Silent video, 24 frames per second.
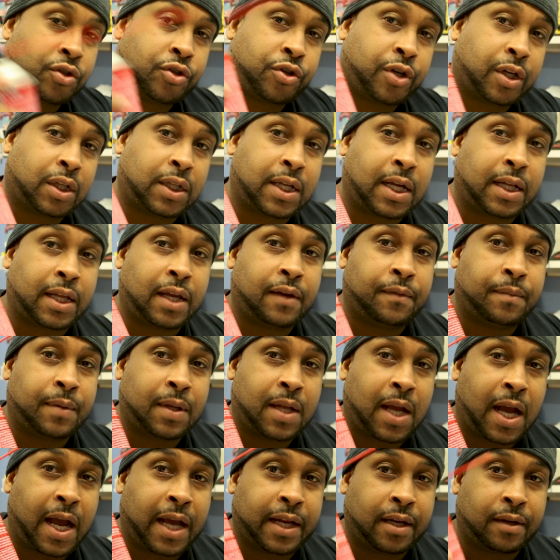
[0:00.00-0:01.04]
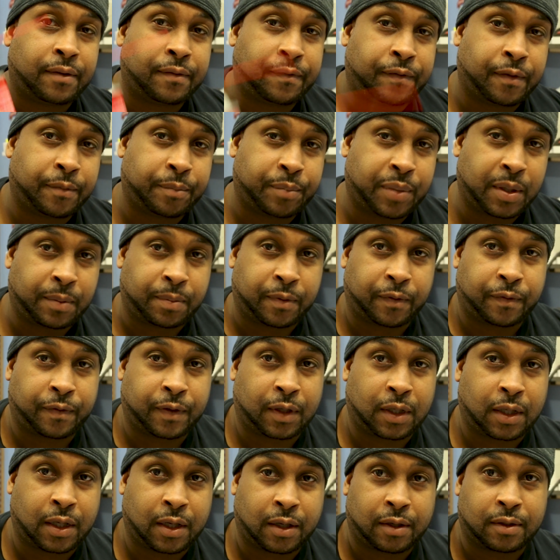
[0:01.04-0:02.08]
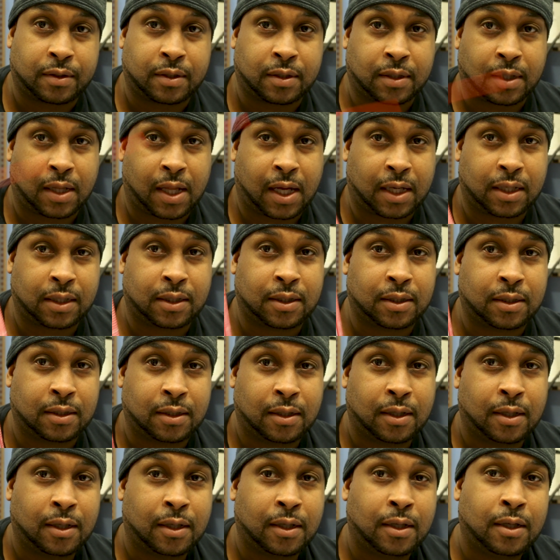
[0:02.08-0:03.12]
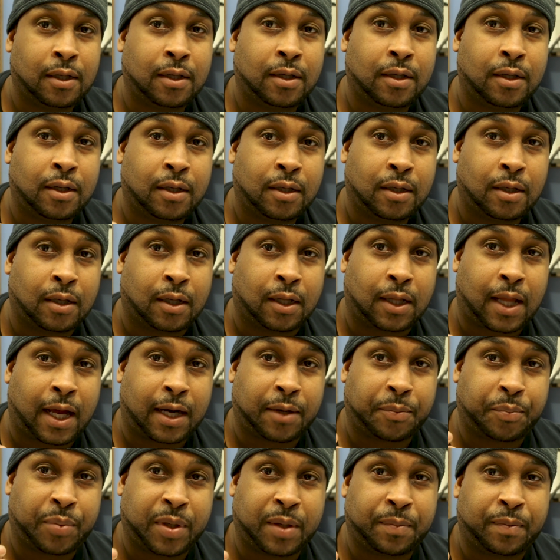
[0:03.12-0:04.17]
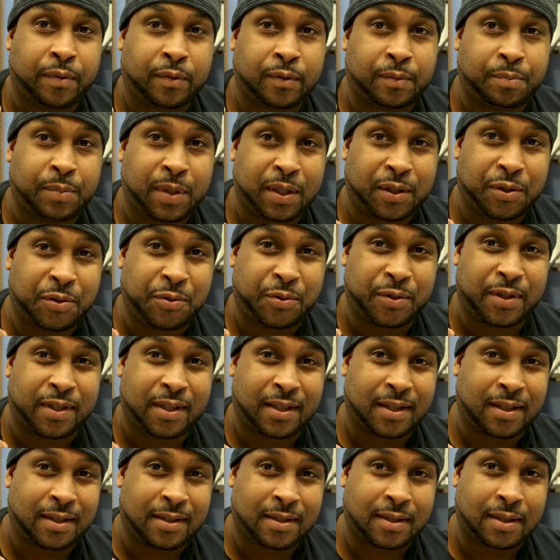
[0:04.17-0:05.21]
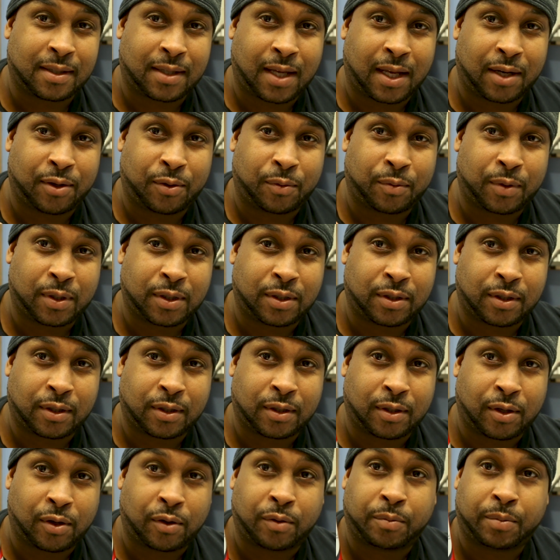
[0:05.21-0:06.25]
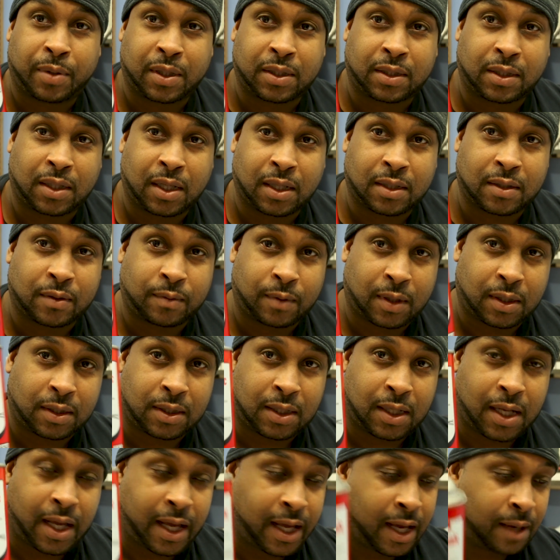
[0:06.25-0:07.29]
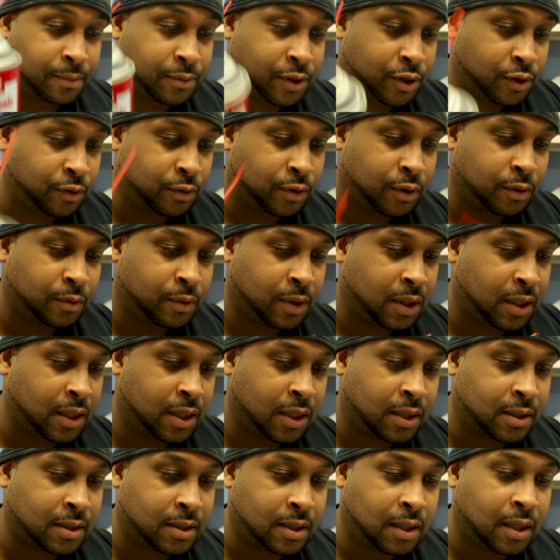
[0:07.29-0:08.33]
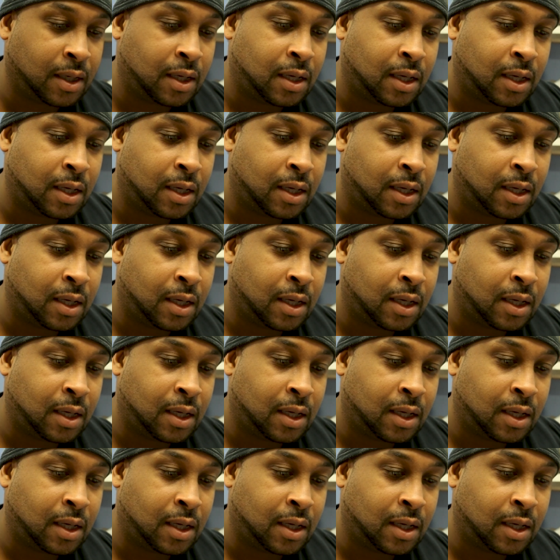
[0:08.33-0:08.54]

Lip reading: trick that they've been hiding from people for years. A lot of people have been using this and they don't want you to know. But guess what? Today I'm showing you what it is.